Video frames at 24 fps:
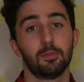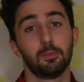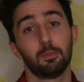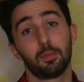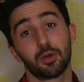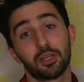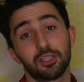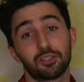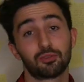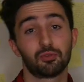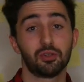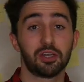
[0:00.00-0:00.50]

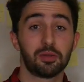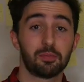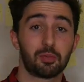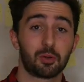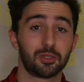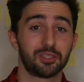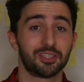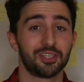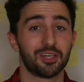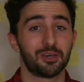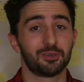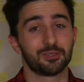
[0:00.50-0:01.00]
But it's really
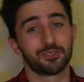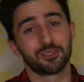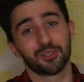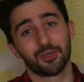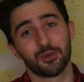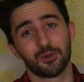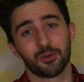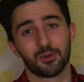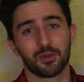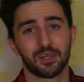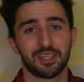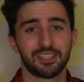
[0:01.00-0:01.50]
important to know,
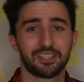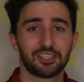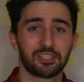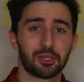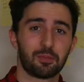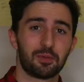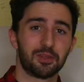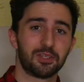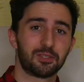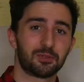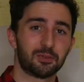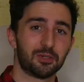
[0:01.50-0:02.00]
so let's
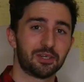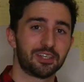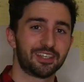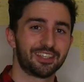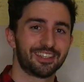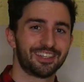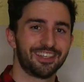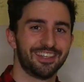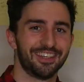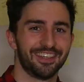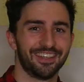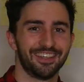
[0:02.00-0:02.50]
jump into it.